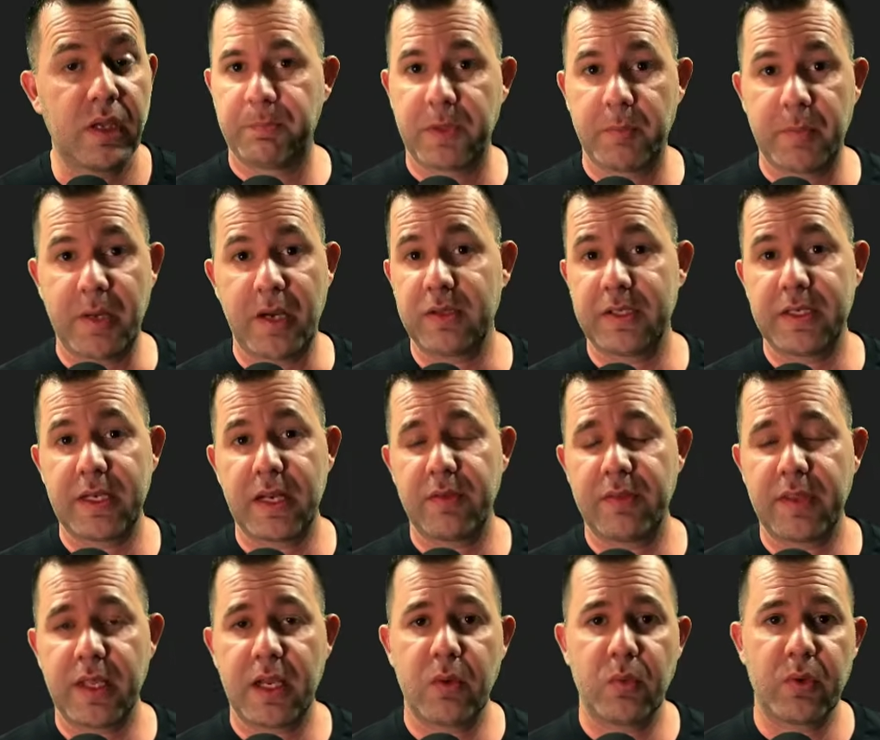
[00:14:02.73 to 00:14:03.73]
Apparently down
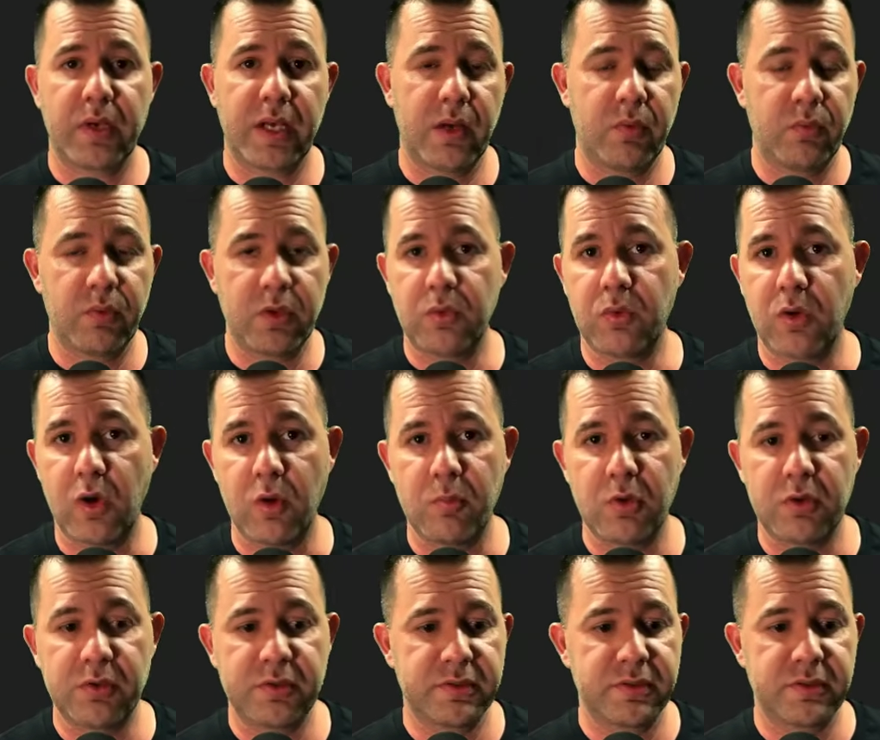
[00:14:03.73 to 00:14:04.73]
there, when they renew
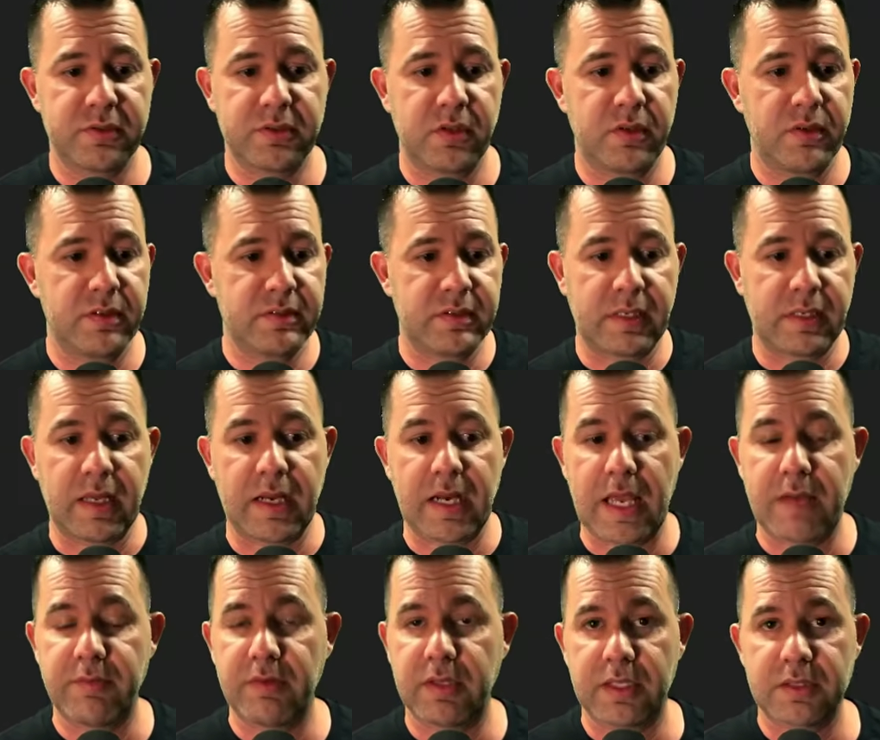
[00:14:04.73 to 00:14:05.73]
homeowners insurance, they got to have
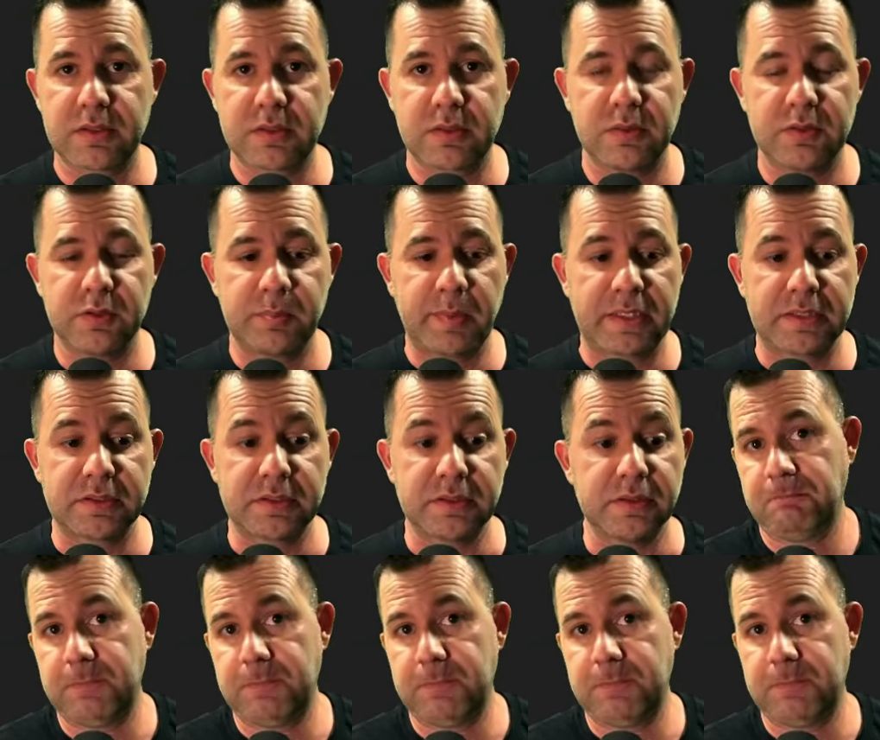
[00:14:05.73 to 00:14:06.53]
electrical inspection.